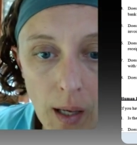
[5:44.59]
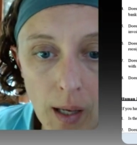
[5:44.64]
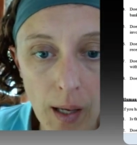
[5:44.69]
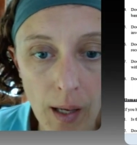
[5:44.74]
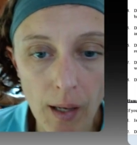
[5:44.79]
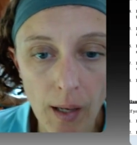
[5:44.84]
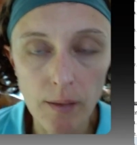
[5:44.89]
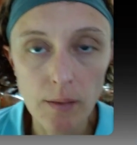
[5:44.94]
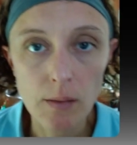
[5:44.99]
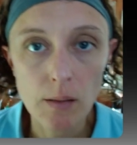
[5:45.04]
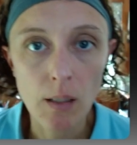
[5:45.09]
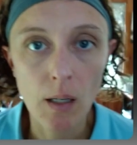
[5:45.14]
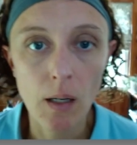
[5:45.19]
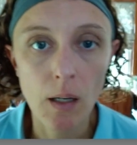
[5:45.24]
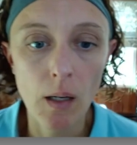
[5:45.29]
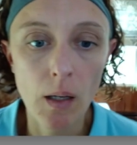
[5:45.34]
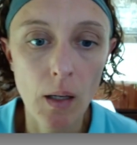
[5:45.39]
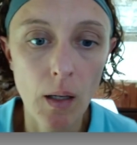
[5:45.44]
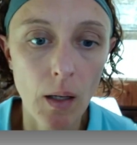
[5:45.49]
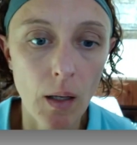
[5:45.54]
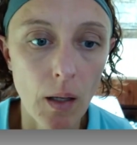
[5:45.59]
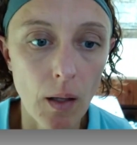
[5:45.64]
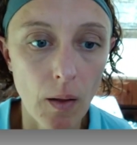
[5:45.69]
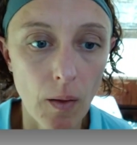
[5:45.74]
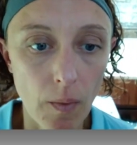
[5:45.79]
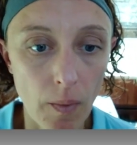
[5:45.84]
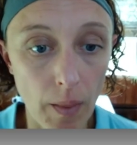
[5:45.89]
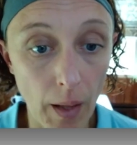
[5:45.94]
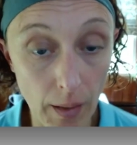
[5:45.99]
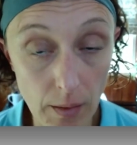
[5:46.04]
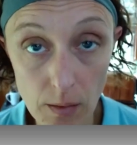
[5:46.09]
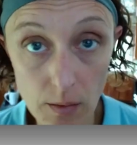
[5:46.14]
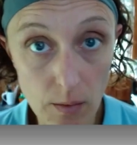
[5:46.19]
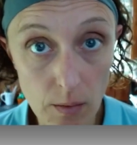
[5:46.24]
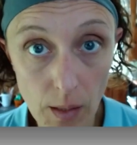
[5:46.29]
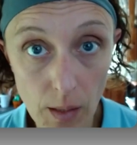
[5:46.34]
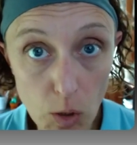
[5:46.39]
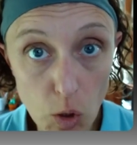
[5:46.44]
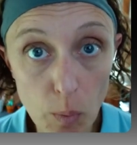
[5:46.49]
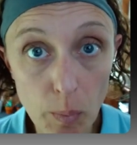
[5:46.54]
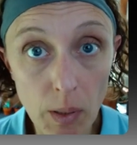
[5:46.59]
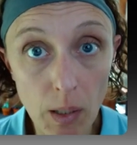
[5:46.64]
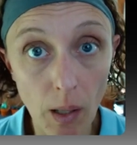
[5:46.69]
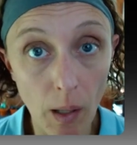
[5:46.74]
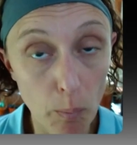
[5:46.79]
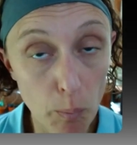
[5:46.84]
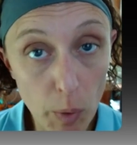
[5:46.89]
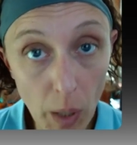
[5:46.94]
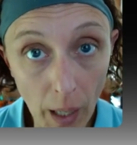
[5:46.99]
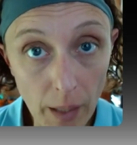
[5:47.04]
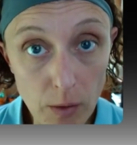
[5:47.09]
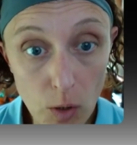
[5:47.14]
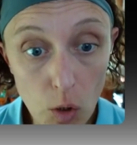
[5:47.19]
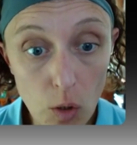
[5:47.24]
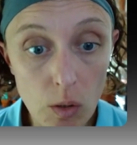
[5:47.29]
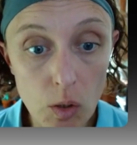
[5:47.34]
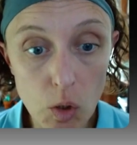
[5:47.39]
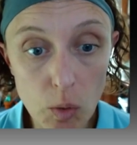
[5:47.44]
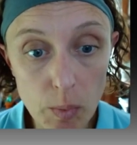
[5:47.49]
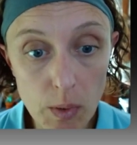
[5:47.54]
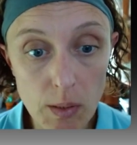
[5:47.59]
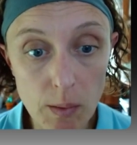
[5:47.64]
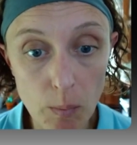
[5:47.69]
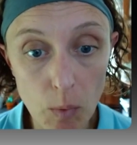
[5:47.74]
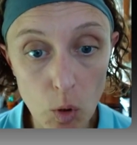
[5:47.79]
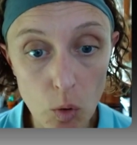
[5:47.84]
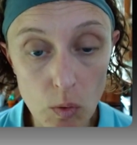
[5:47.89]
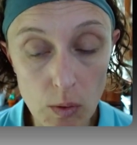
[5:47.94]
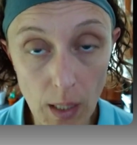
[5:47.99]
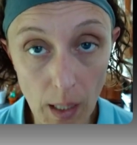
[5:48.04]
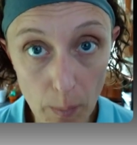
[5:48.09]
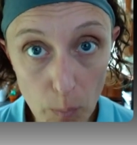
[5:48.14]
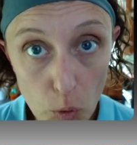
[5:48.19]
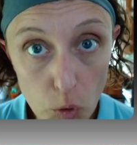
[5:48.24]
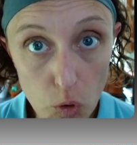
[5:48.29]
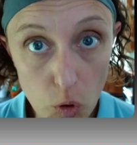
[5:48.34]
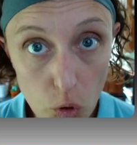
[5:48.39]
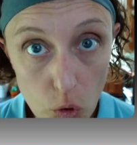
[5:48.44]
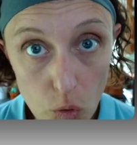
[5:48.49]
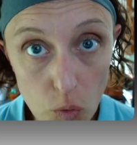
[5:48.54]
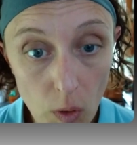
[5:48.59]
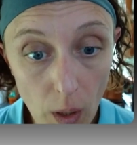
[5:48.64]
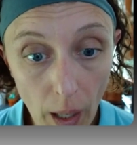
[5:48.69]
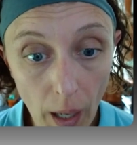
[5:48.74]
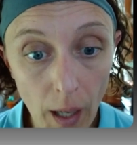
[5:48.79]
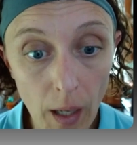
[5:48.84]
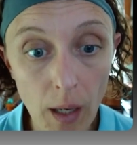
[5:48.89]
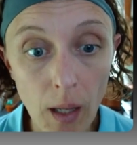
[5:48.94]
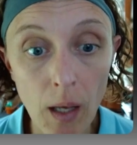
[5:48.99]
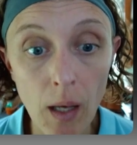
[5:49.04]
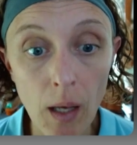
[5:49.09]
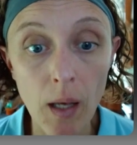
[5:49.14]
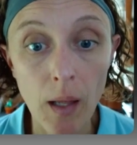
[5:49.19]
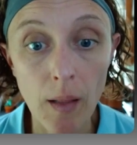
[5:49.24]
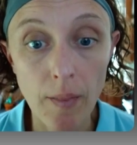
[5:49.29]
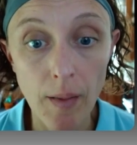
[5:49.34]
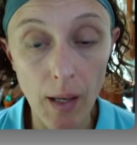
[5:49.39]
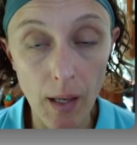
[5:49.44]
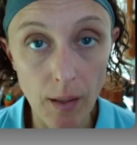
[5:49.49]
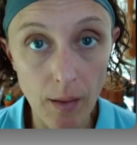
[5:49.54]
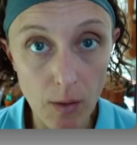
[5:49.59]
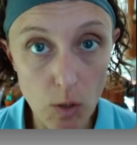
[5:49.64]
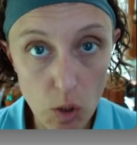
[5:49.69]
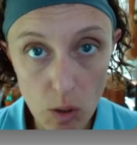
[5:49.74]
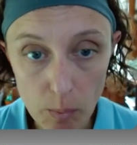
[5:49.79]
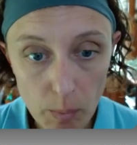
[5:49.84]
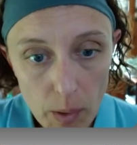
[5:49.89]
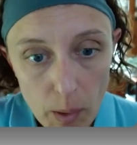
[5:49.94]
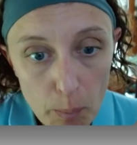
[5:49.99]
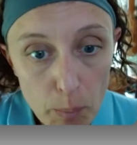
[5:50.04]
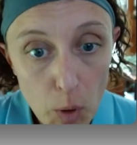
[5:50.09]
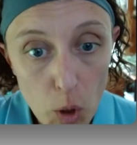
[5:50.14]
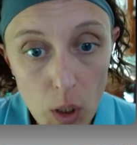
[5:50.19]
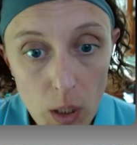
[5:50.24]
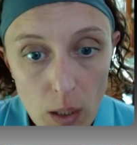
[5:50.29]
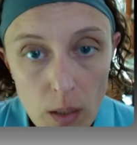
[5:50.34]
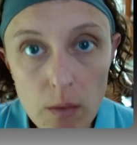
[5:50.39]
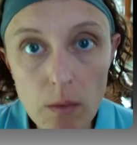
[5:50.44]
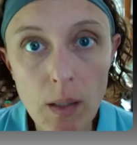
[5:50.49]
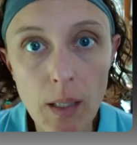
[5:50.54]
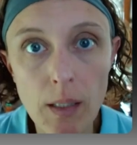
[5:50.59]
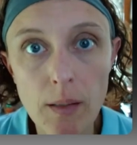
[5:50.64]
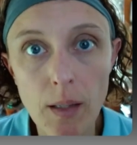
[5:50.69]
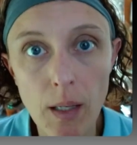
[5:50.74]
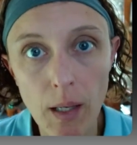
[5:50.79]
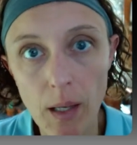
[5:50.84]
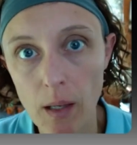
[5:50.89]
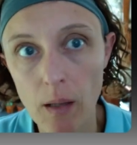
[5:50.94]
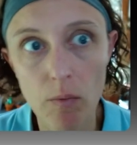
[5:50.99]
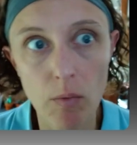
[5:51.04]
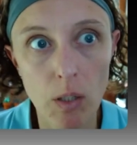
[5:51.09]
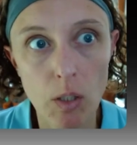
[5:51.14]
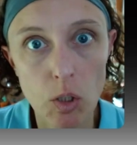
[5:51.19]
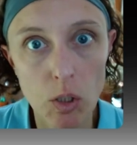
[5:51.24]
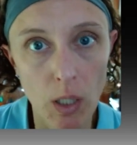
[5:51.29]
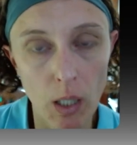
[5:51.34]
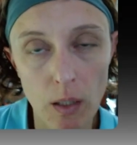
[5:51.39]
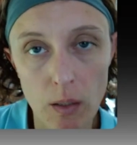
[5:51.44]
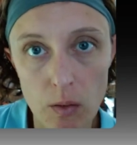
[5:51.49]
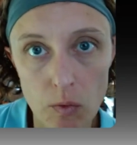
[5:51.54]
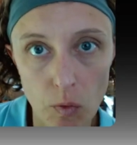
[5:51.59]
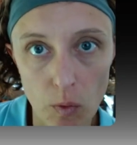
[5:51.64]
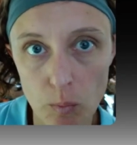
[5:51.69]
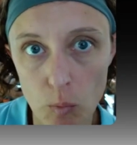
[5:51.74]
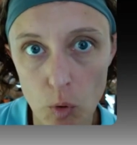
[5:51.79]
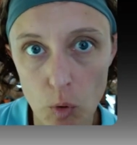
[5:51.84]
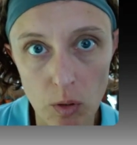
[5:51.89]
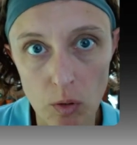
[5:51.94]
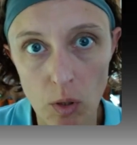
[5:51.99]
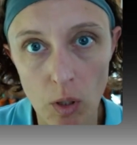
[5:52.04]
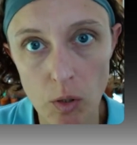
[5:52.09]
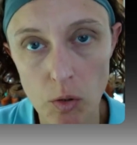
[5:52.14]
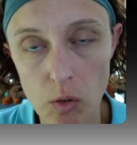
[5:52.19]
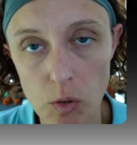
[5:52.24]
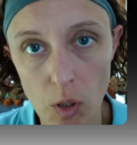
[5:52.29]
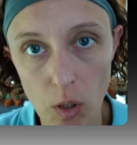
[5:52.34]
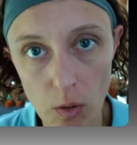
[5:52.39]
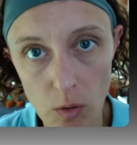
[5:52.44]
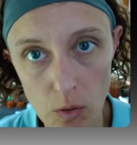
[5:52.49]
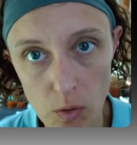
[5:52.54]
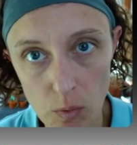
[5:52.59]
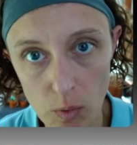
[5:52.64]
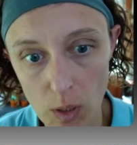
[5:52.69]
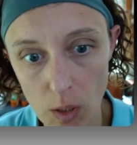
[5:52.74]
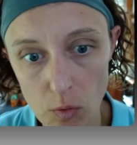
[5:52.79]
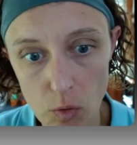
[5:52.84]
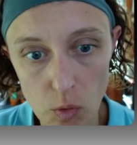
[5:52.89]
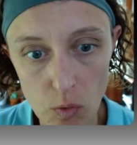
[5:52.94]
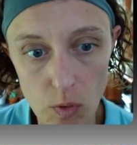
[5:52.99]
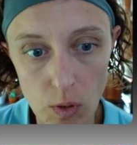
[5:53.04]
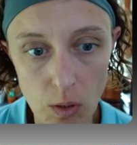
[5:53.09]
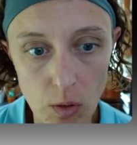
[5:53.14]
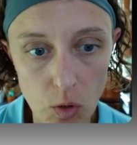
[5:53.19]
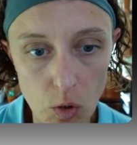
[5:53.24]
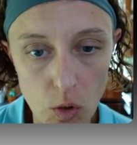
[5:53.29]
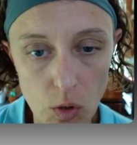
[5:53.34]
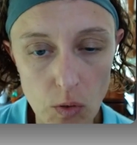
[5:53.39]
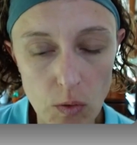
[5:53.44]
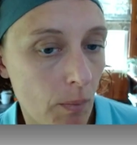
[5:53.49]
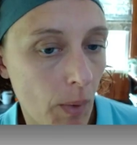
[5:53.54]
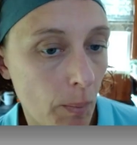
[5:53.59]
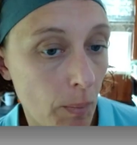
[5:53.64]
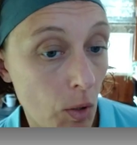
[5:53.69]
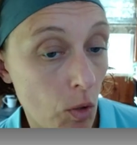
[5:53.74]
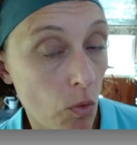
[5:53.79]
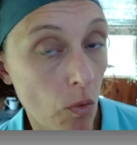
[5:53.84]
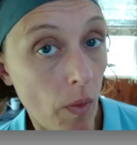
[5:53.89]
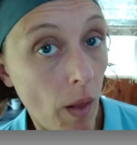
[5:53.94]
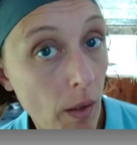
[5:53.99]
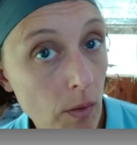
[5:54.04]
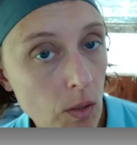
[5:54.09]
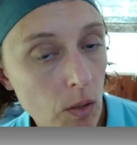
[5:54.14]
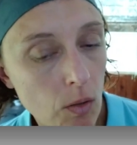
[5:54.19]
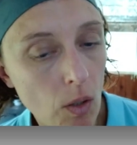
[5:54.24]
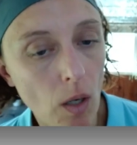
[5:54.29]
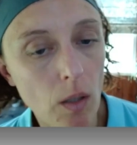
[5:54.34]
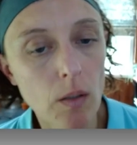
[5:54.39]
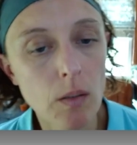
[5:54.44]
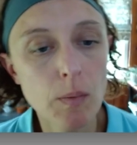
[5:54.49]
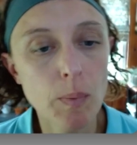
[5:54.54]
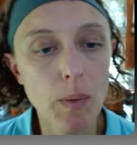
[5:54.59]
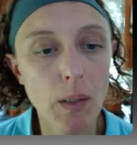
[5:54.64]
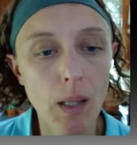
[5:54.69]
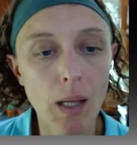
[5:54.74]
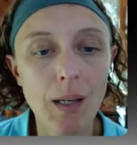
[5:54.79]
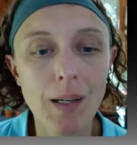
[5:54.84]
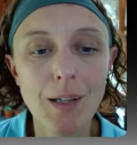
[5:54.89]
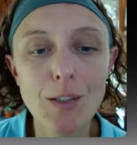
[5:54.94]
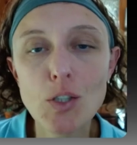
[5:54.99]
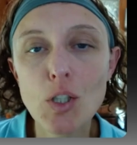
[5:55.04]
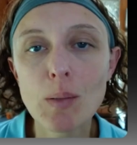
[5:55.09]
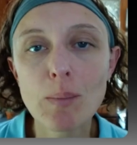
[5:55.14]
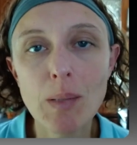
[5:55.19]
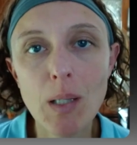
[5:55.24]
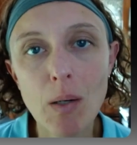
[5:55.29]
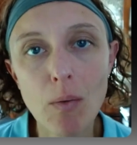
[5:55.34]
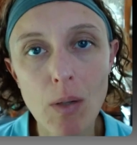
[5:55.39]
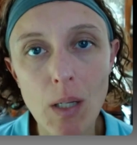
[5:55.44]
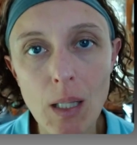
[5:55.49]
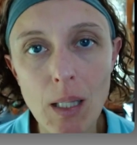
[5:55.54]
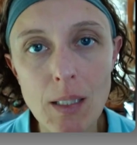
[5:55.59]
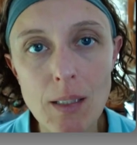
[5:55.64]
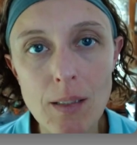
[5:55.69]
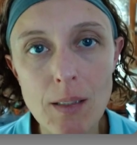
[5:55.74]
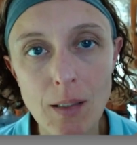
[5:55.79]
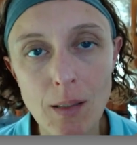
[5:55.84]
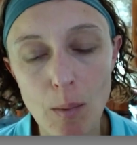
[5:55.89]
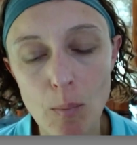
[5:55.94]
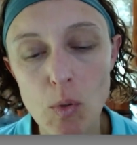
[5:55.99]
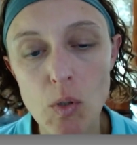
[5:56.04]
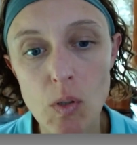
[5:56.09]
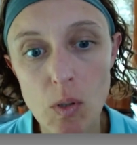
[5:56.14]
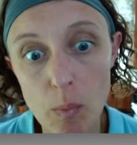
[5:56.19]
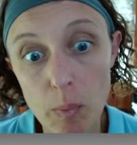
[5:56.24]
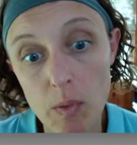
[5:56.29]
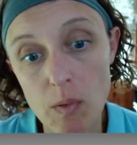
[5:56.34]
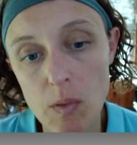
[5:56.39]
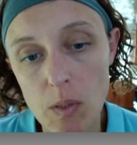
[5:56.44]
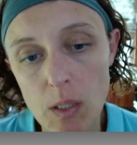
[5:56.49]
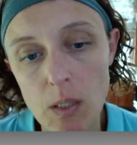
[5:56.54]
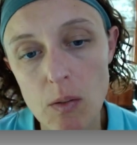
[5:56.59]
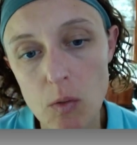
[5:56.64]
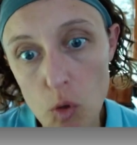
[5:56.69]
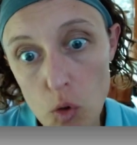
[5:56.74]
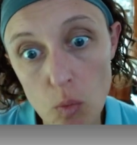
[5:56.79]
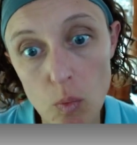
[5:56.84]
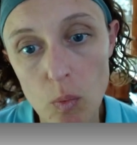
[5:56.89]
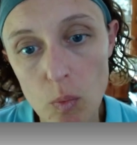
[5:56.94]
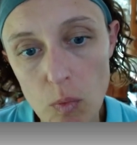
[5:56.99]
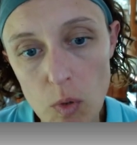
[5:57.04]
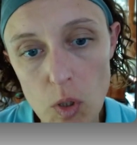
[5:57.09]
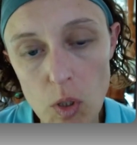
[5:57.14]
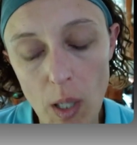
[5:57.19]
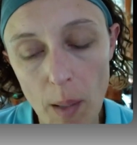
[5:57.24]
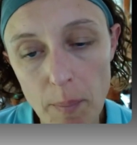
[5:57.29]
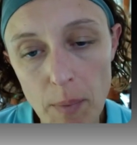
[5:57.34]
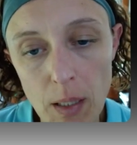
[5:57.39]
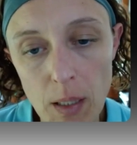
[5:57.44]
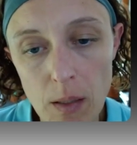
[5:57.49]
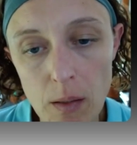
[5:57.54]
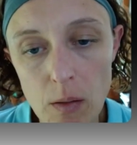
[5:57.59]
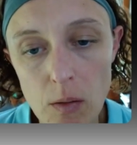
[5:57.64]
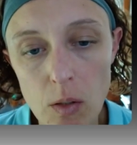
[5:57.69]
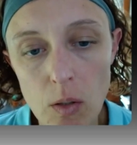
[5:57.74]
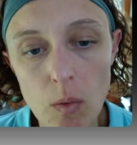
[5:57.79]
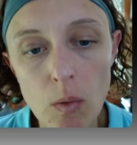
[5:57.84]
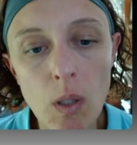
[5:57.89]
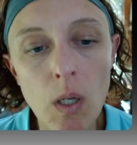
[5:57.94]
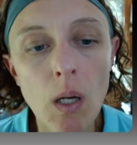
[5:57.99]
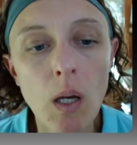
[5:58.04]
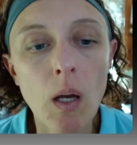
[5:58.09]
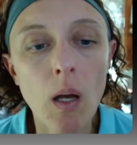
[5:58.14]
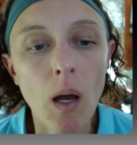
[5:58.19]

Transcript: And that should be like practical. It should be someone who's able to do that. It shouldn't be a burden. Like they can't write checks for more than $100 without 2 signatures, maybe $2,000, but like it should be a realistic number so the person can do the job they need to do.